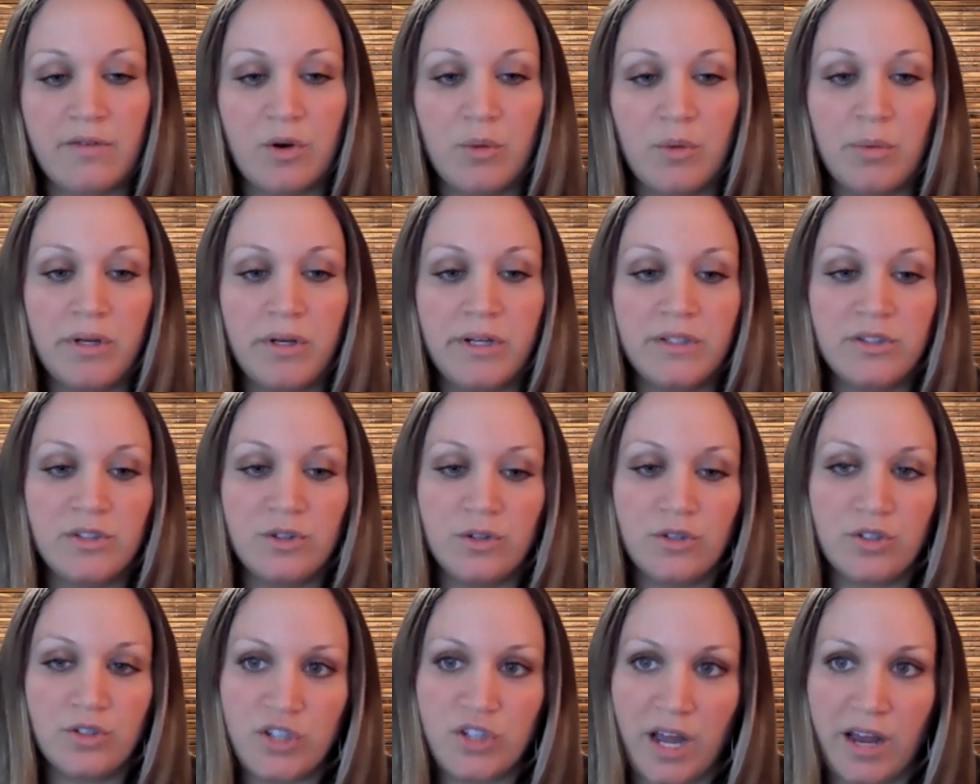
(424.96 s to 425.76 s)
have open is
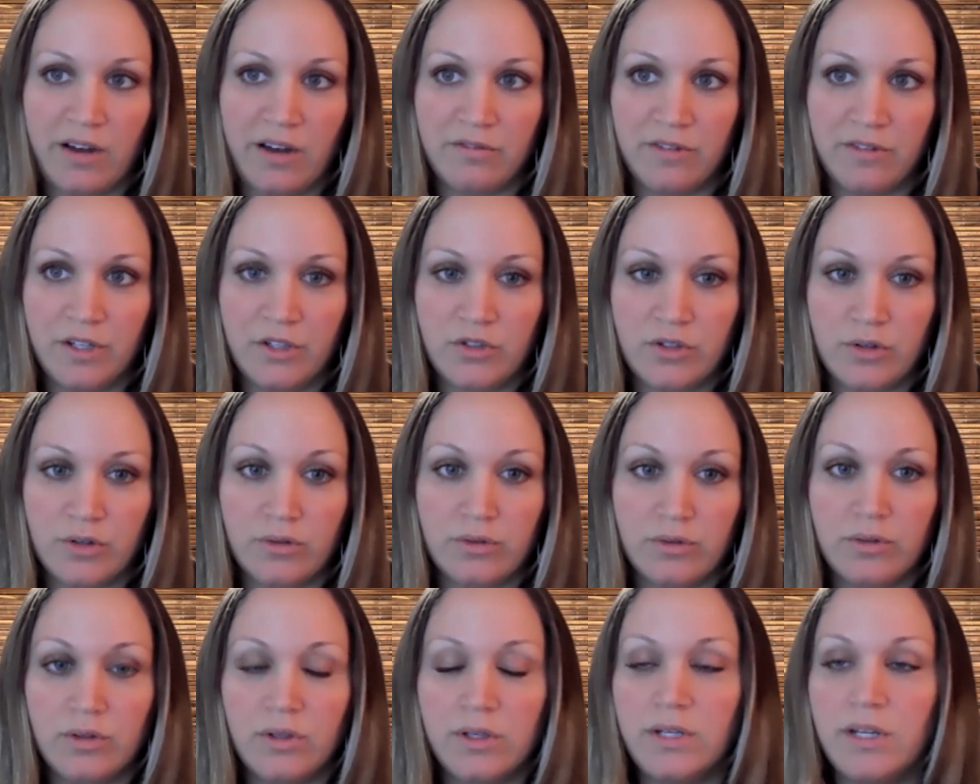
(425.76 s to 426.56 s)
your chat
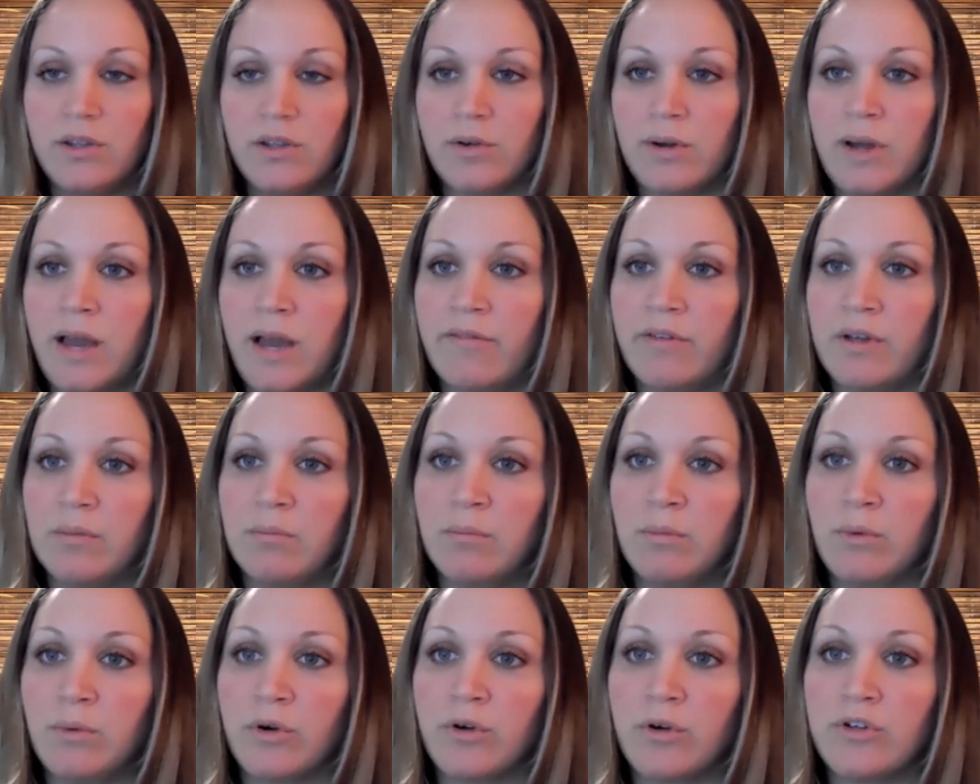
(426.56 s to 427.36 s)
feature. You can either have
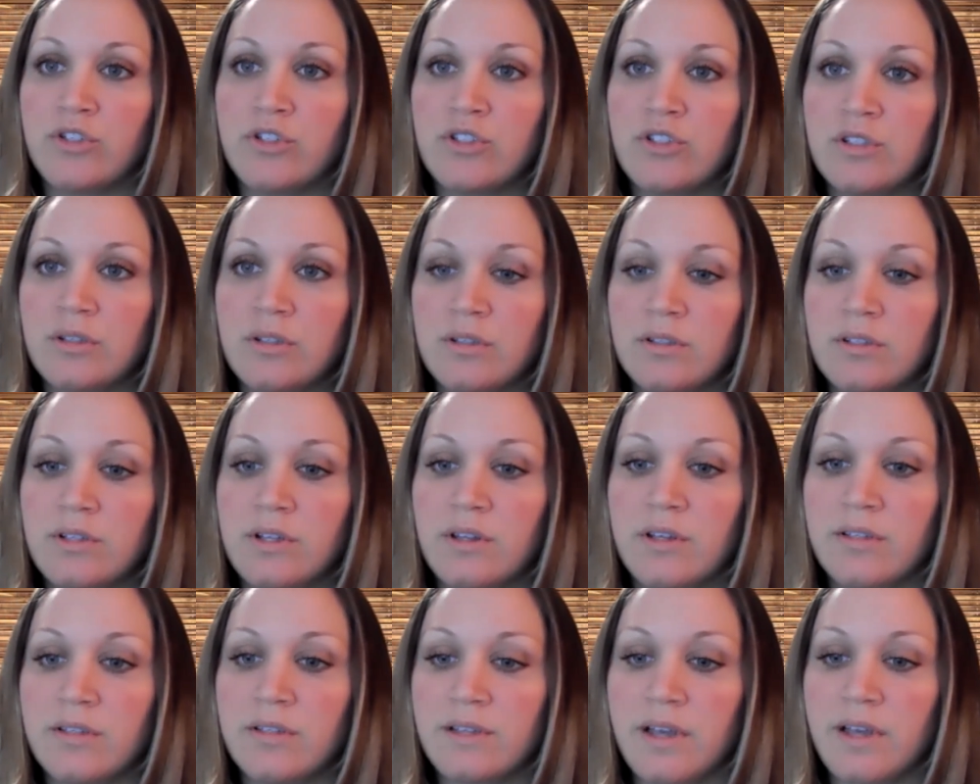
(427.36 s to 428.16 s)
it merged
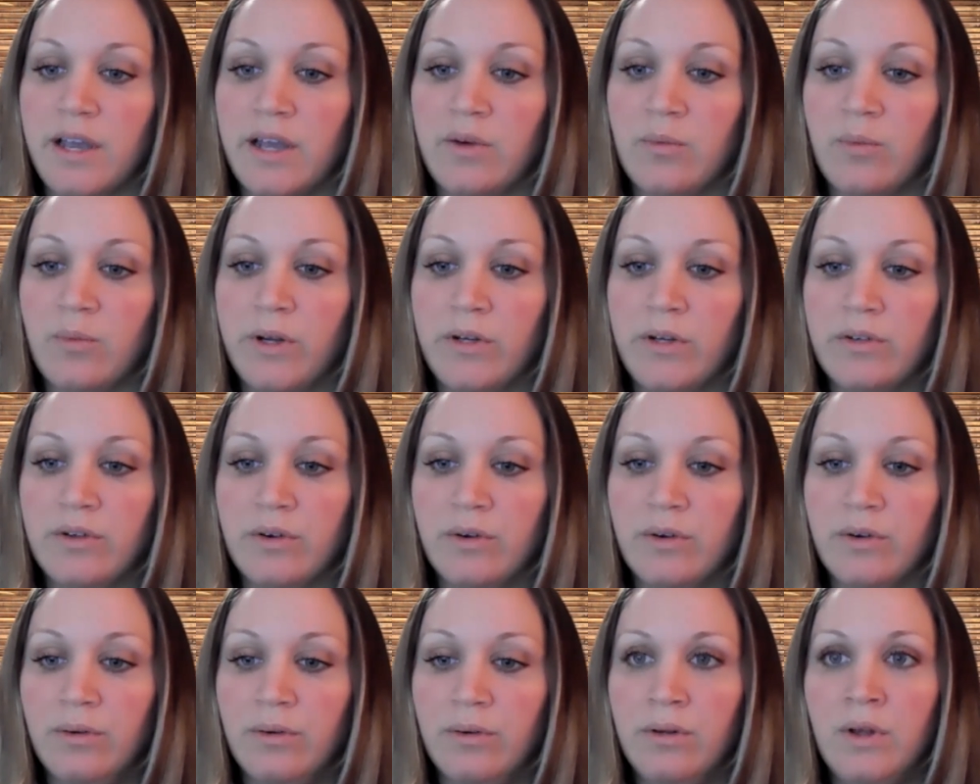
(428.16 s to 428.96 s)
to the side
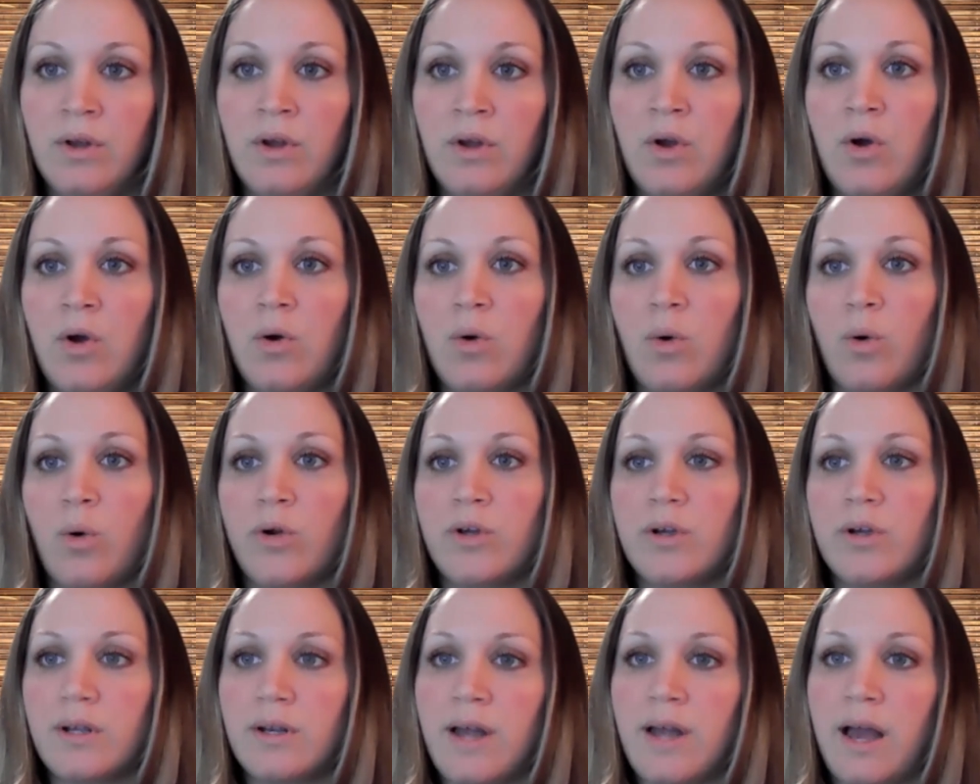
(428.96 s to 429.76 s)
window,
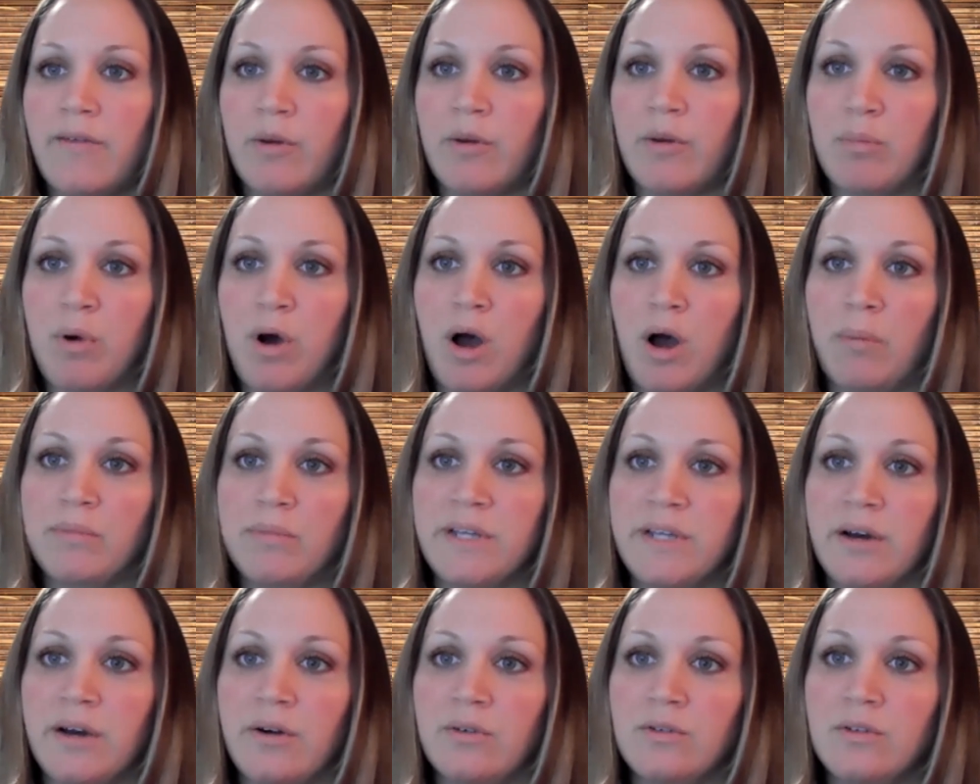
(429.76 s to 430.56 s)
or you can have it
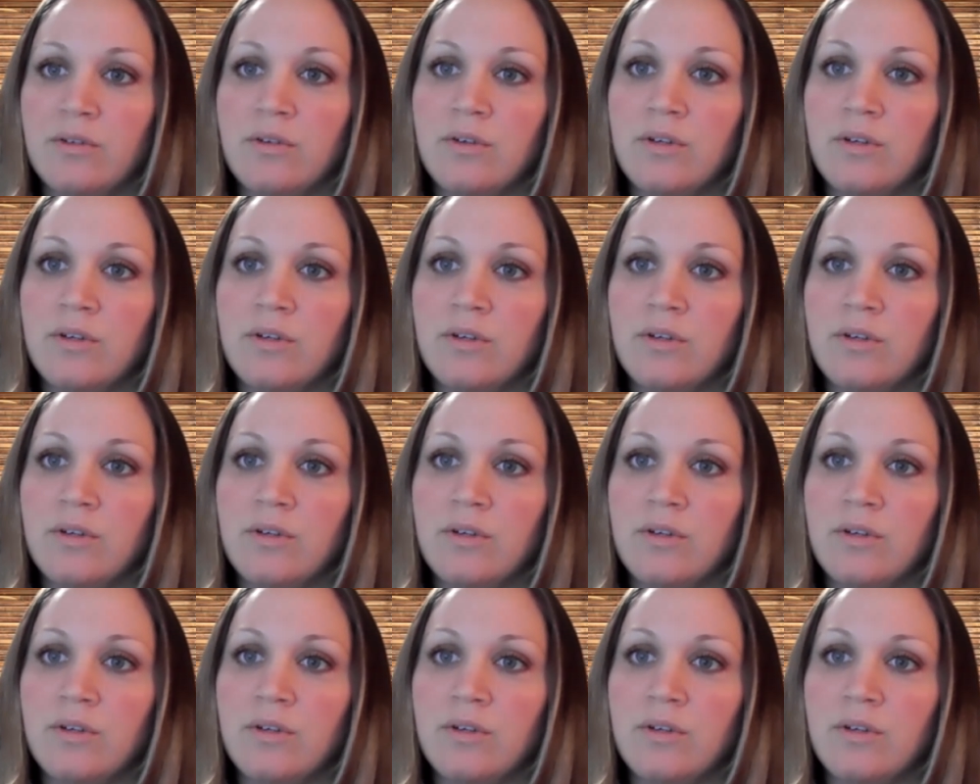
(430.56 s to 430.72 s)
popped out.